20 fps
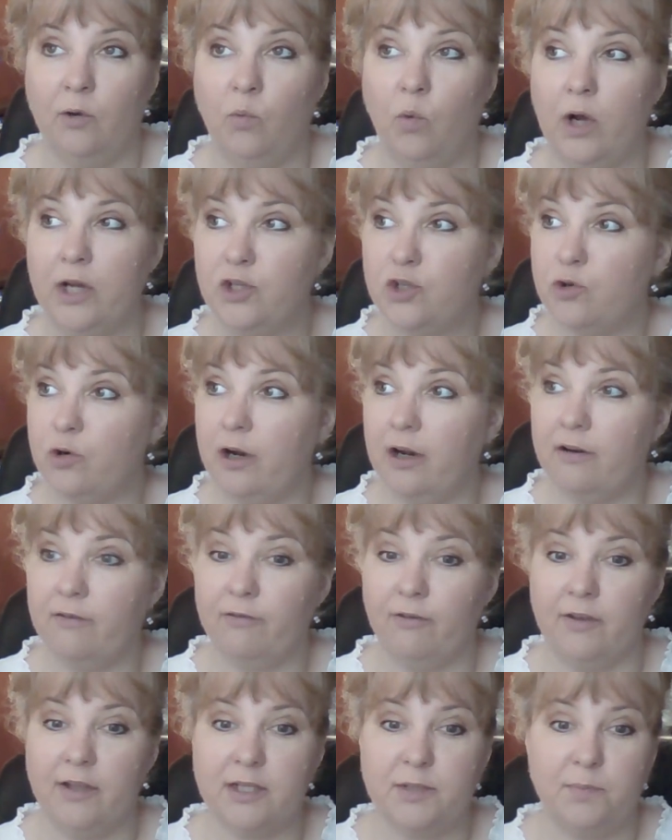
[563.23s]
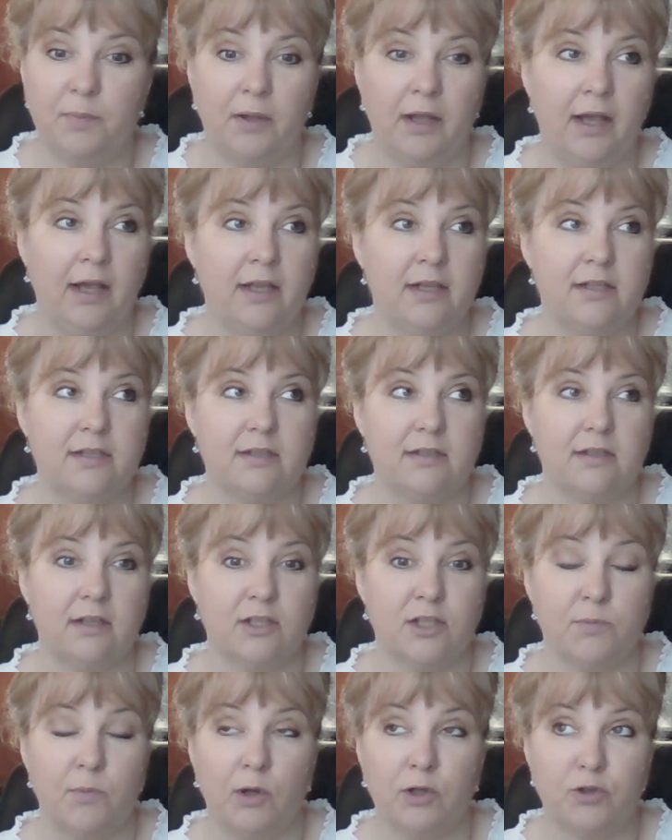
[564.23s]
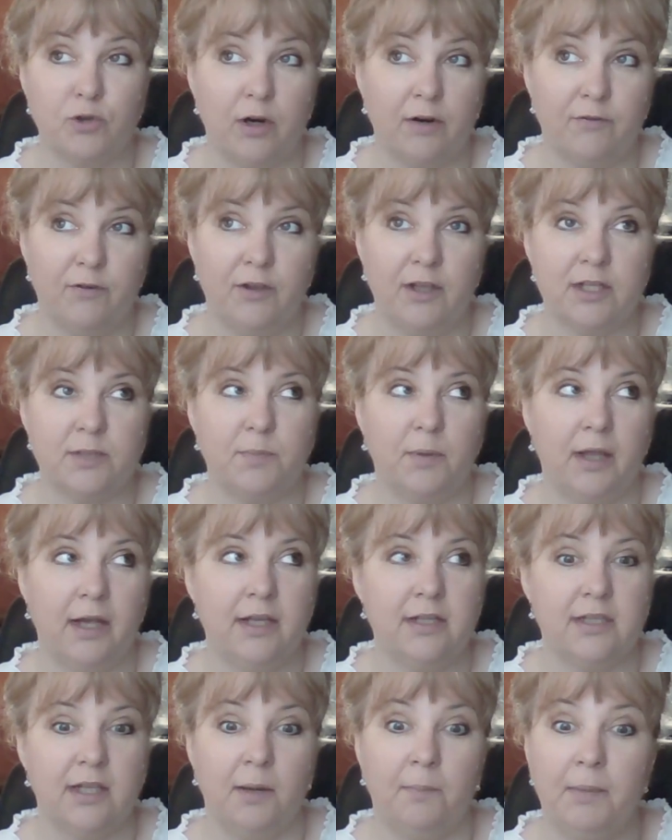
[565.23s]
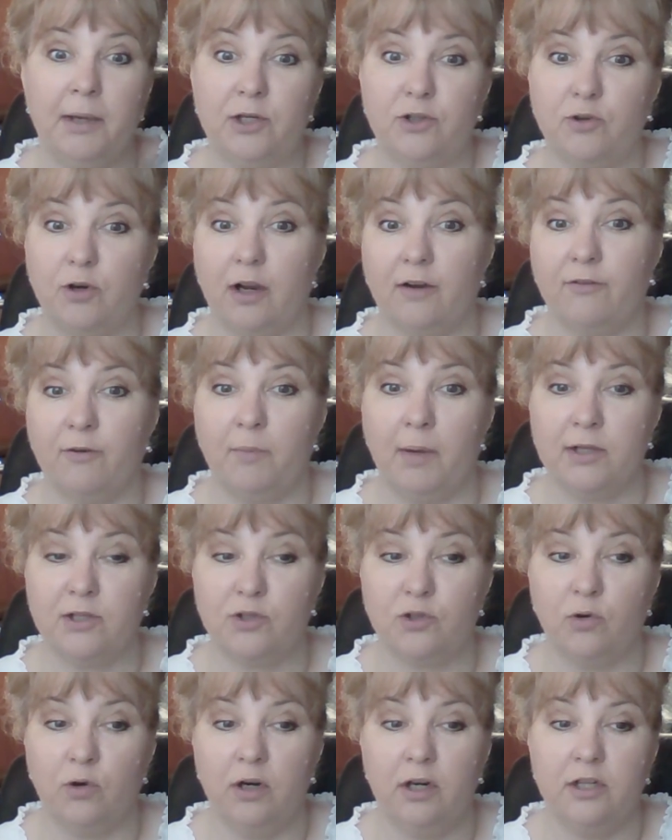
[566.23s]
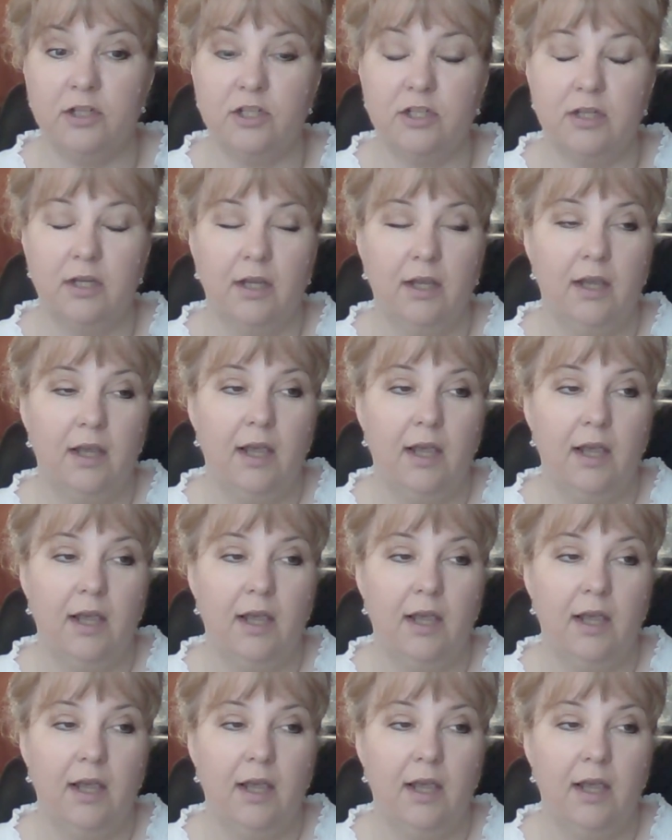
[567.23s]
1 truck for this place, a small truck for this place, and a big truck for my storage.